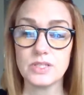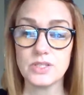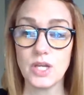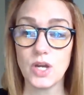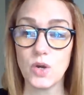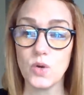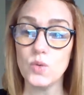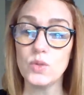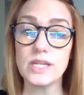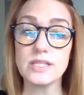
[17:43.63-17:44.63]

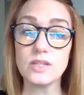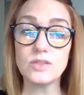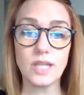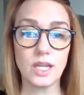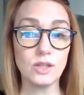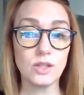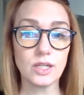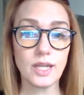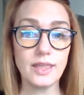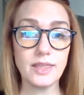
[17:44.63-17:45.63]
So let's go take a
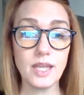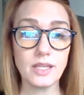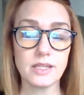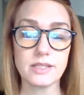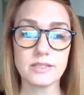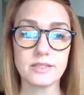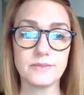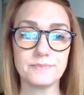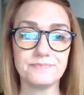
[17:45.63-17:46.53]
look at that list.